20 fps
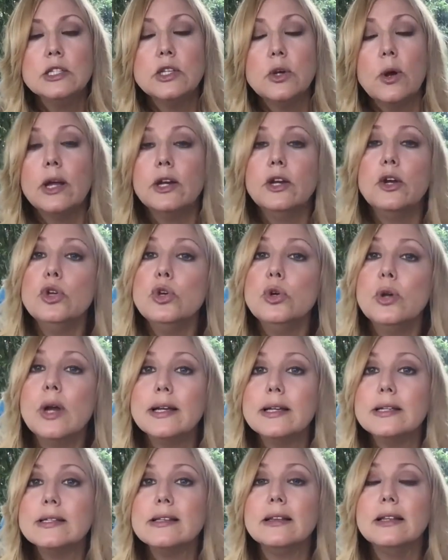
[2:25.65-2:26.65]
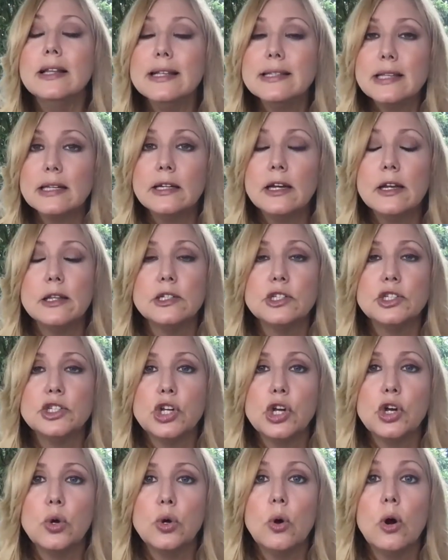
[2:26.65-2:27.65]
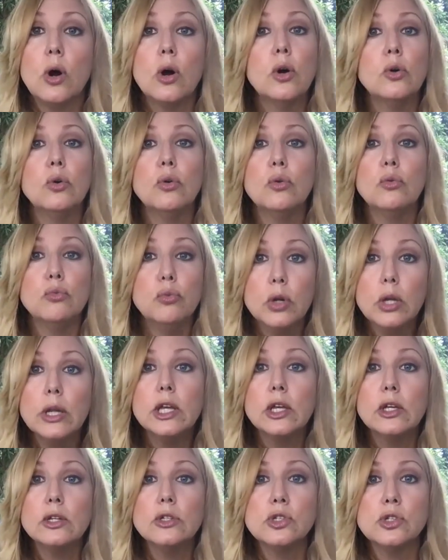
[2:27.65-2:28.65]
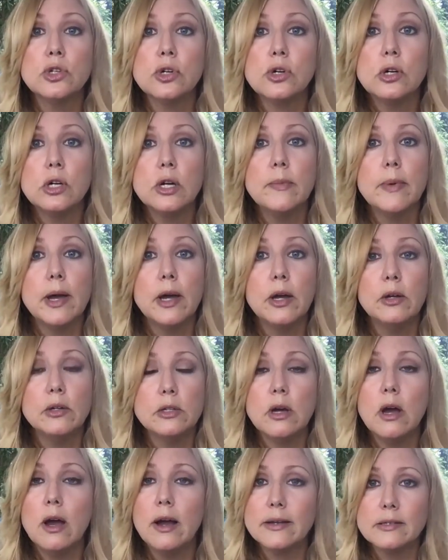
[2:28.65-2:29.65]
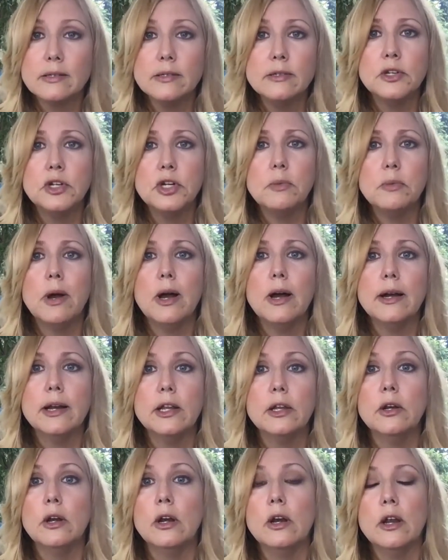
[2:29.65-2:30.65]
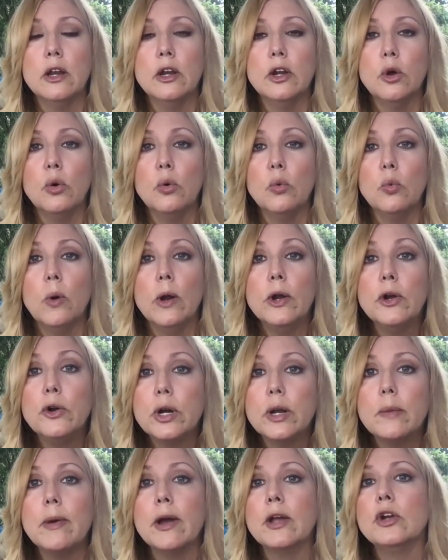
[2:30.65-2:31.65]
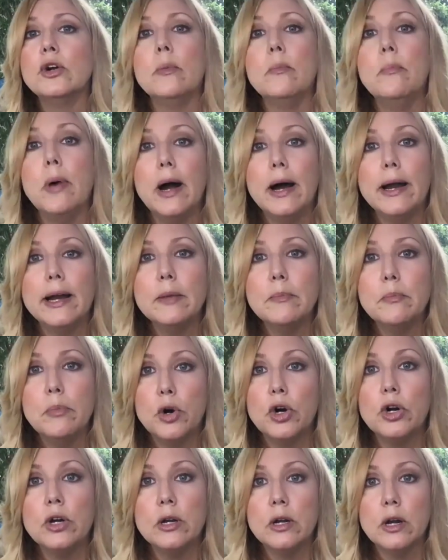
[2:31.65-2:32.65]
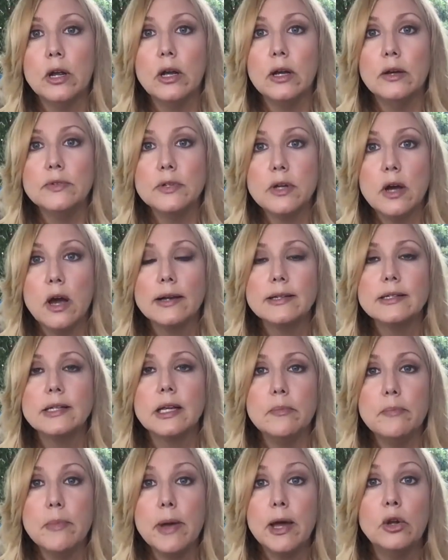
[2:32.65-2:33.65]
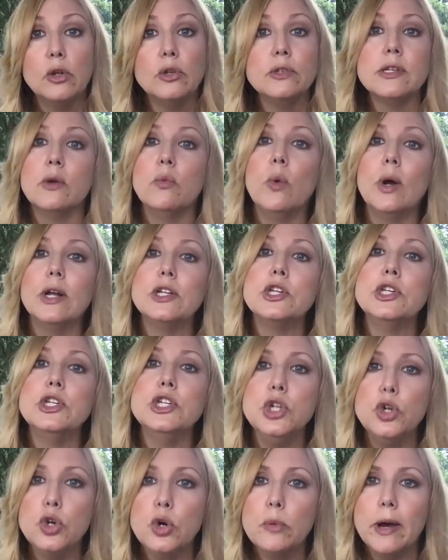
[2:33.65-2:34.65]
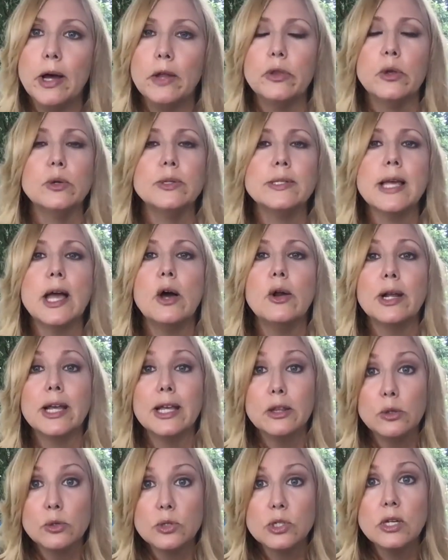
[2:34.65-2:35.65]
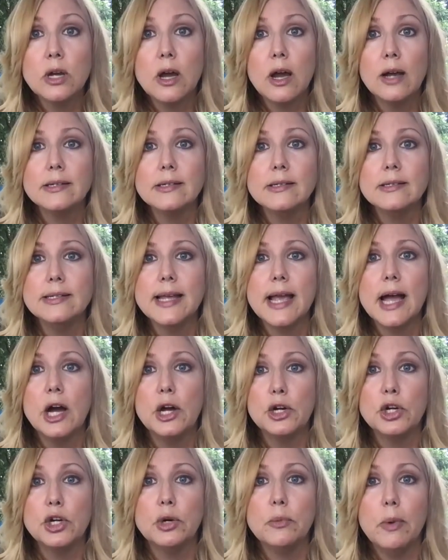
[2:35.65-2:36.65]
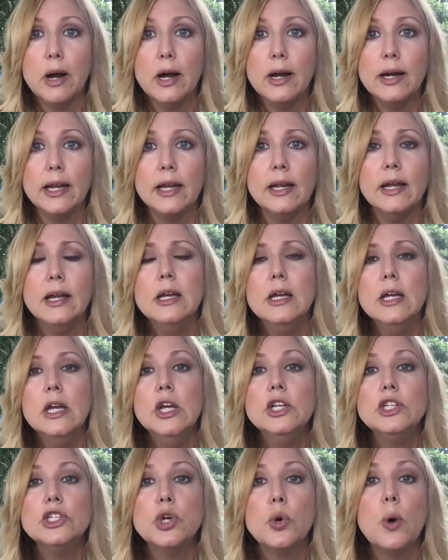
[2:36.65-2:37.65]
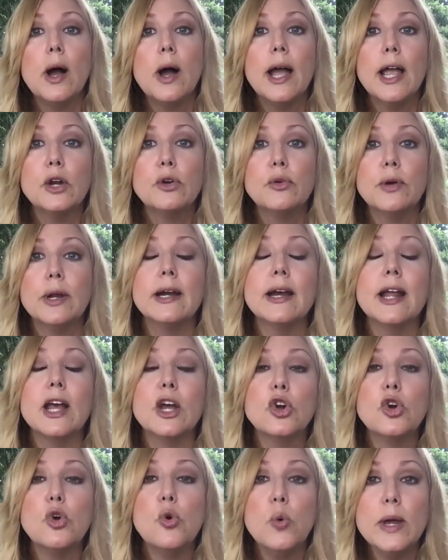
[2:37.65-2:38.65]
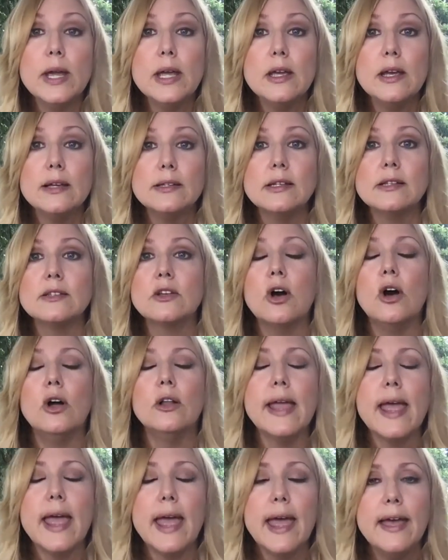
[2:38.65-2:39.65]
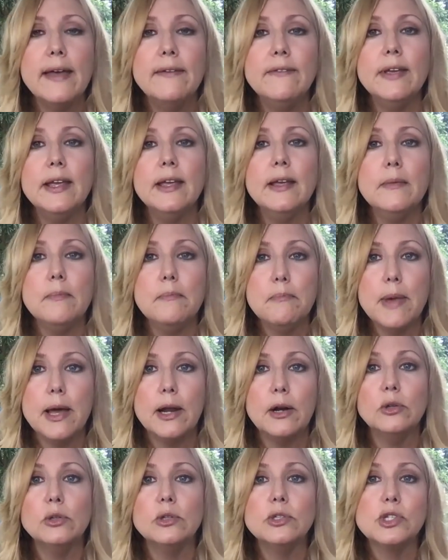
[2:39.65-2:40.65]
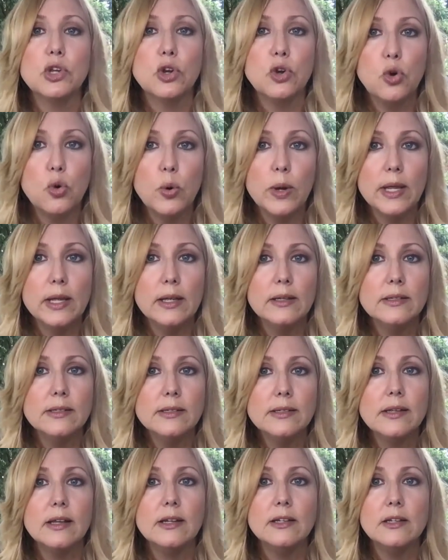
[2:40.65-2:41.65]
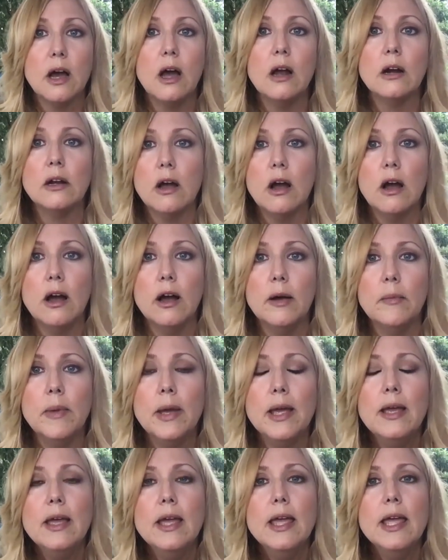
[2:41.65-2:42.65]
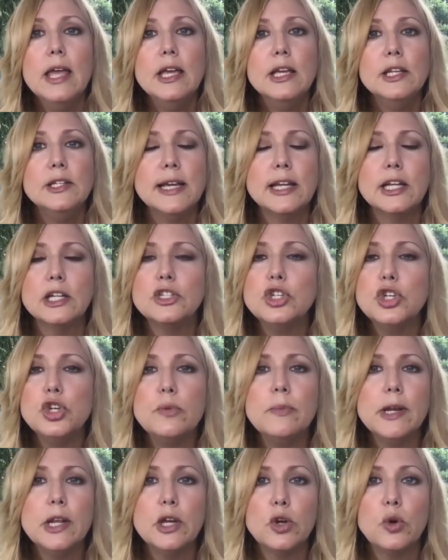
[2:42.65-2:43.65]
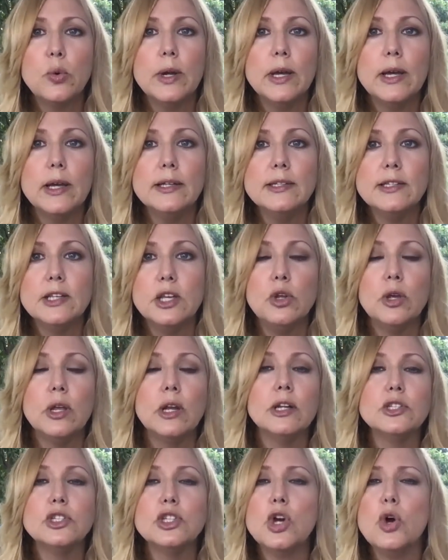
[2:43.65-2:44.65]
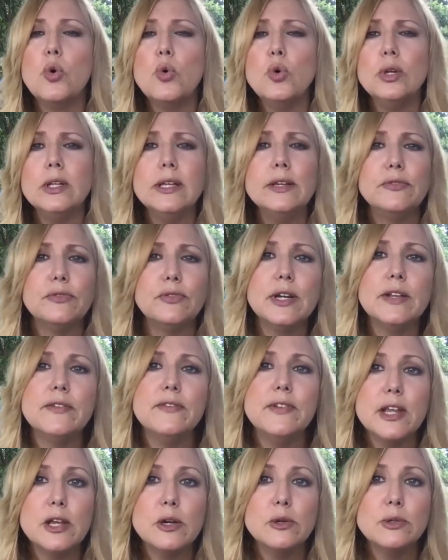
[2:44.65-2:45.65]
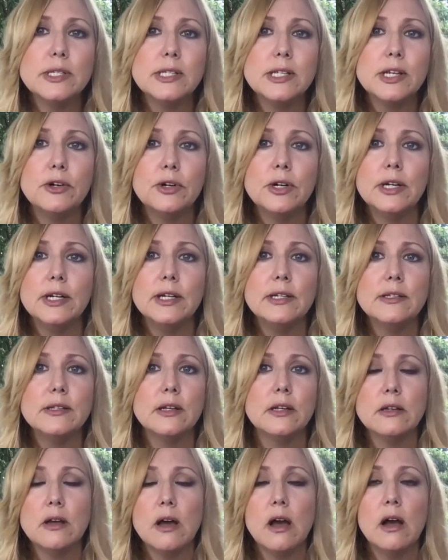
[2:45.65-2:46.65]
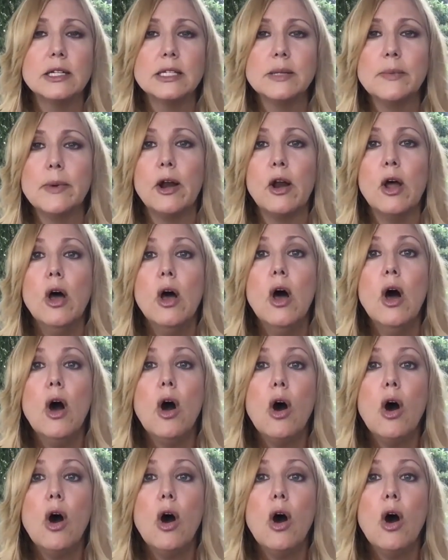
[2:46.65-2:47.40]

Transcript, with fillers: So I know you guys listening to this show are really concerned about toxins in your body, and, you know, wondering about your body burden of toxic metals and what to do about those, how to get those toxins out of your body. So I created a quiz. It's called heavy metals quiz dot com. Take a two-minute quiz, and you get a totally free video series that talks about